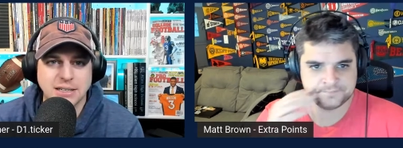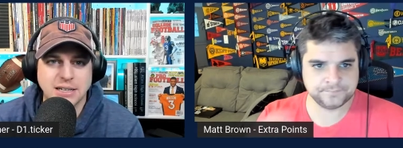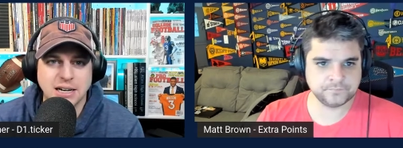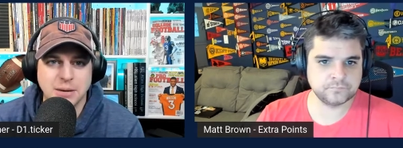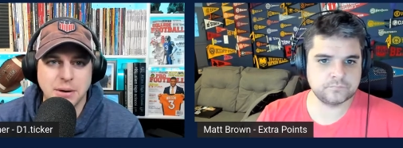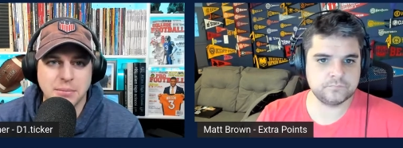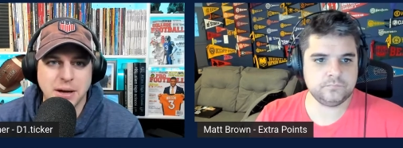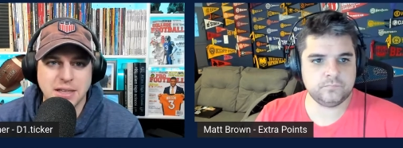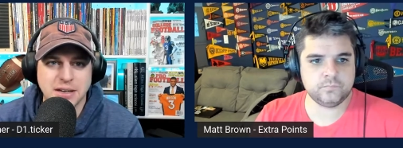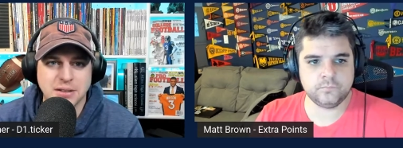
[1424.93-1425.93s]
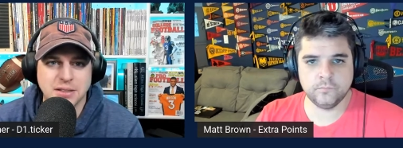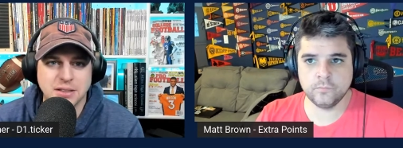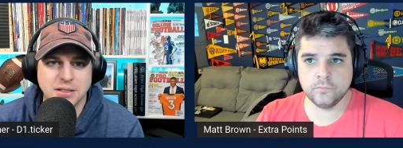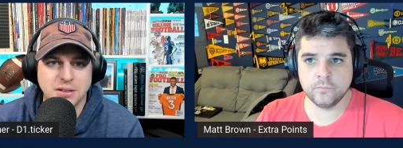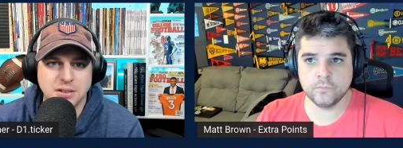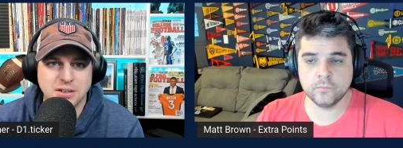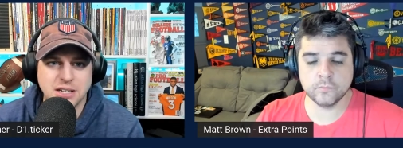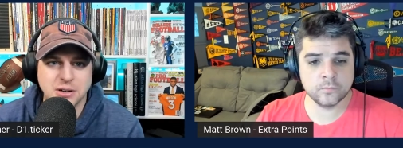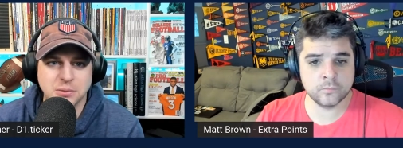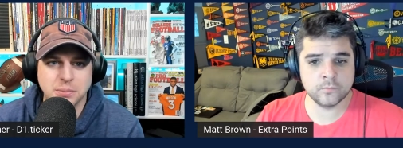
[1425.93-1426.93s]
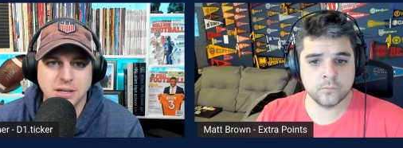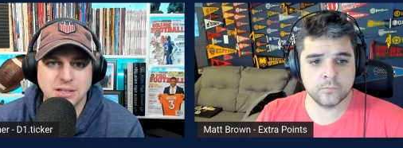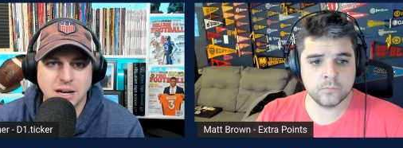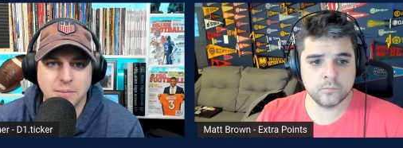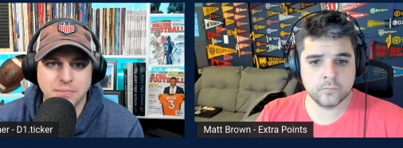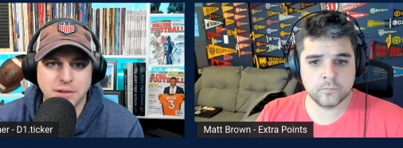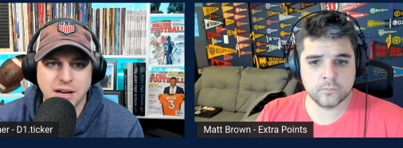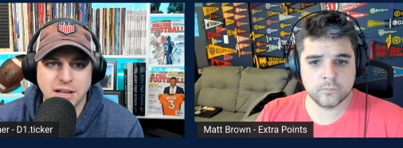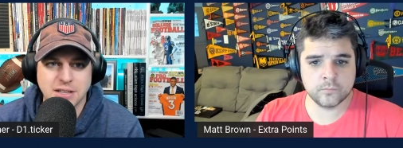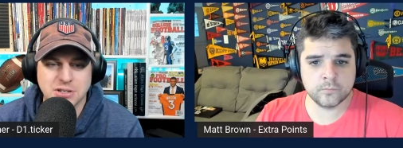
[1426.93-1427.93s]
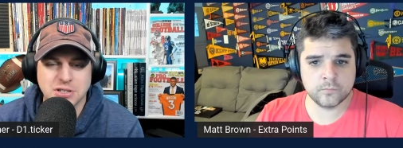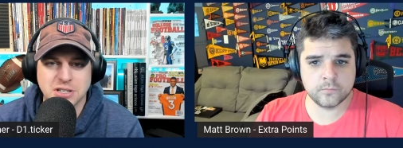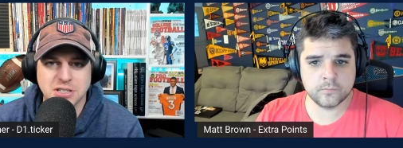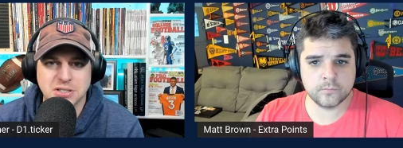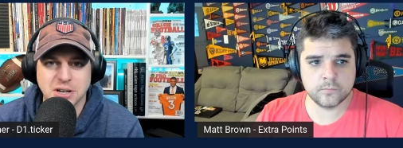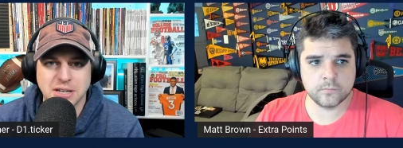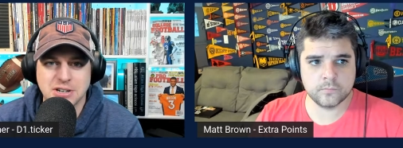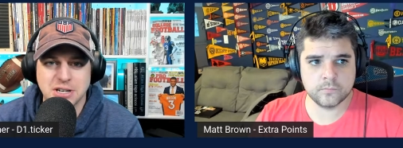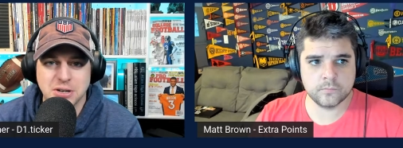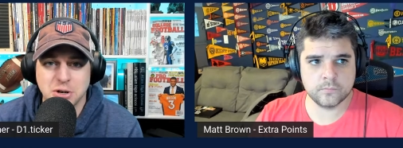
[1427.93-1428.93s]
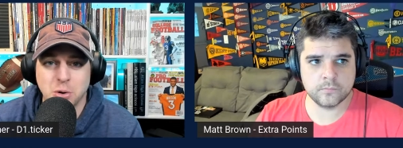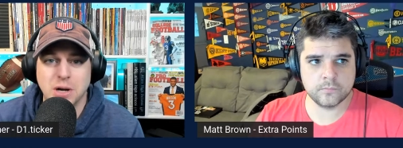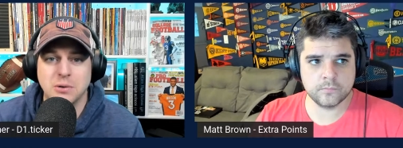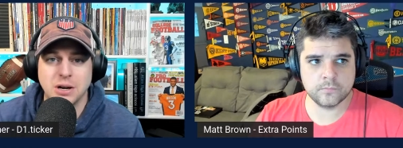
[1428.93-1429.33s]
Speaker 1: uh, by, by the end of the the, the deal but um, i think just the consolidation and knowing